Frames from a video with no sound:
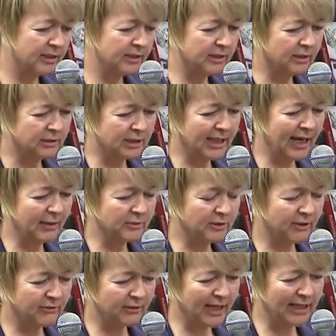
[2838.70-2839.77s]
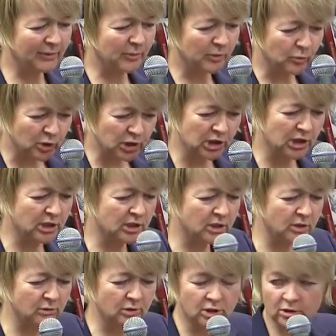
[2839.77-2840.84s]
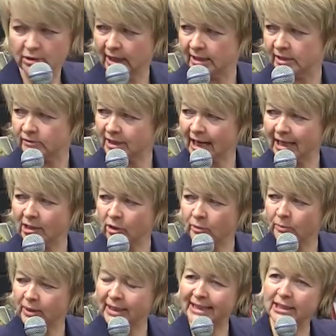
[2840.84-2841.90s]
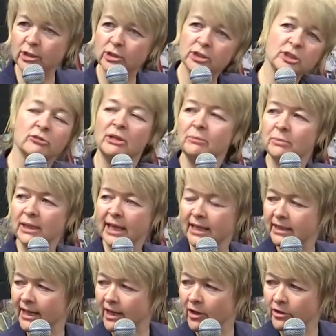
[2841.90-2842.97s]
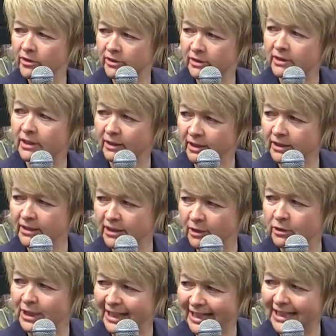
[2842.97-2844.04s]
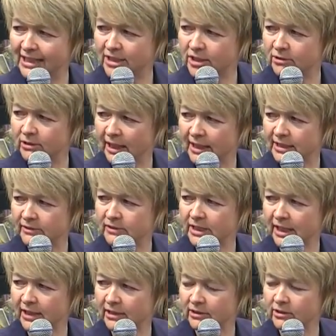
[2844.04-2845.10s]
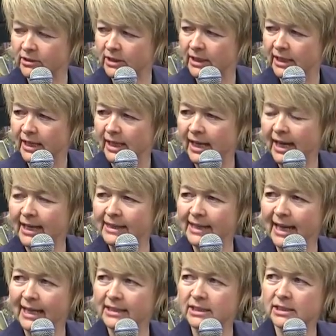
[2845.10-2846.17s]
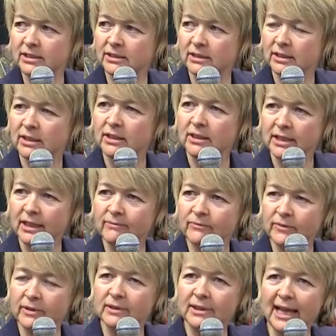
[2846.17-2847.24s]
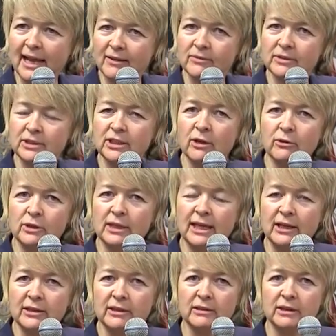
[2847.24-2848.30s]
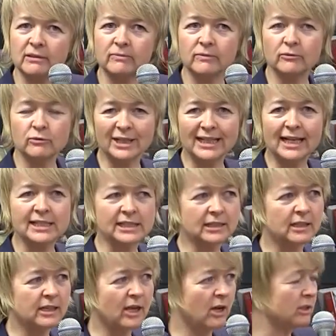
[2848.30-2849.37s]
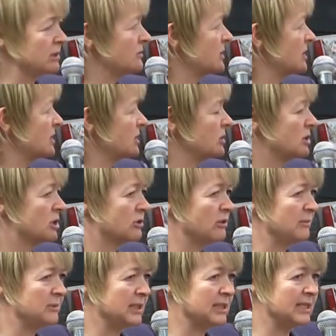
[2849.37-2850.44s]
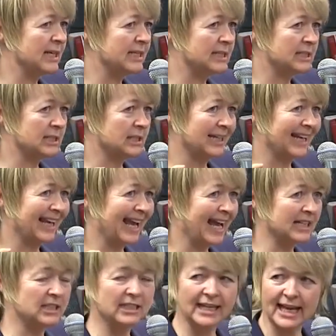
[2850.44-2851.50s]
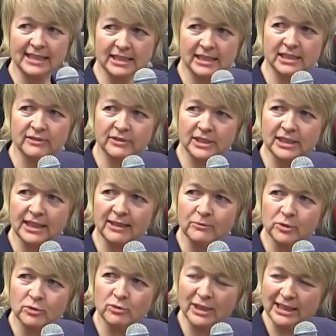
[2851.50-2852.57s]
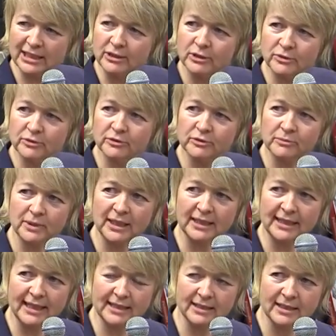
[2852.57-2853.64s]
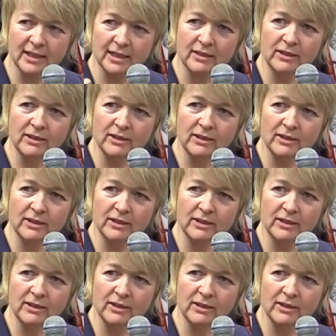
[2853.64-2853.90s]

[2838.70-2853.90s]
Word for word: you know, to capture every element was just two, two lines of dialogue. But in a good screenplay, they are the, you know, the key two lines of dialogue. And that's, that, you know, the, uh, realizing that the art of a good script is, is to get to the essence of a scene was really useful for me then